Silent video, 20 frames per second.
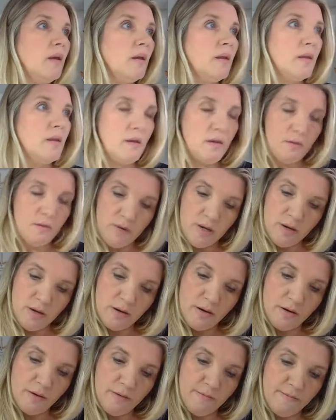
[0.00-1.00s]
There we
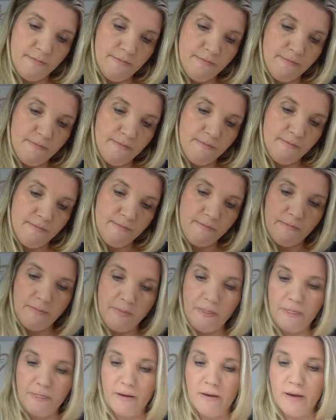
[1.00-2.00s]
are.
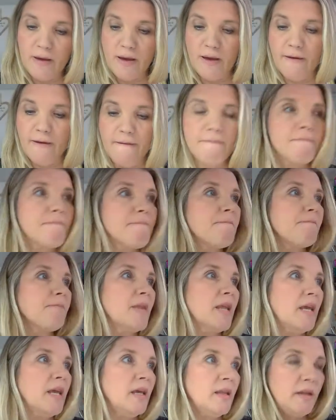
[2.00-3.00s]
Okay,
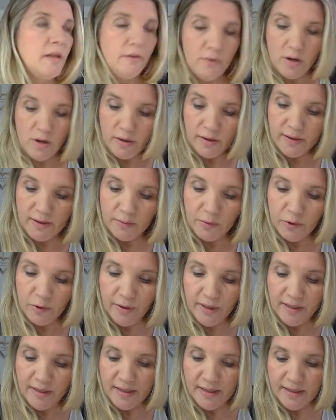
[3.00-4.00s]
there are some
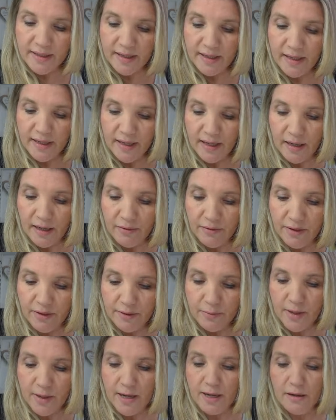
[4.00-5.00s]
creases in here as
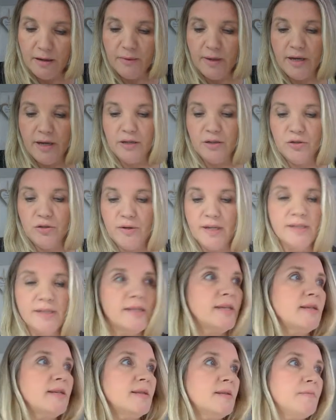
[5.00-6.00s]
well where her dress
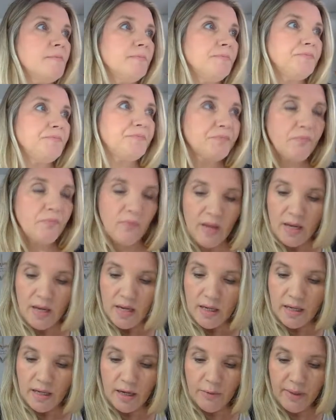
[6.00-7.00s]
is.
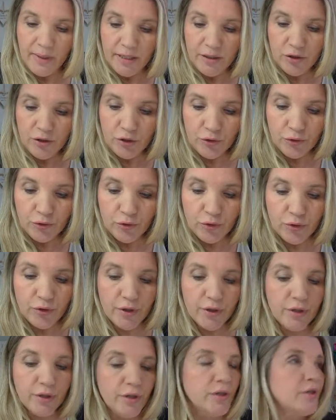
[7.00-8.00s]
Now we need to draw
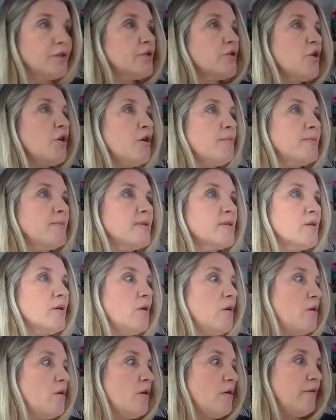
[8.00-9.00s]
the tops
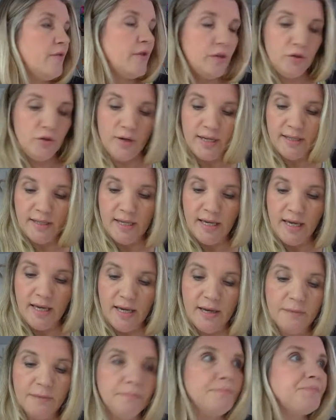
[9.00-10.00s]
of her dress here.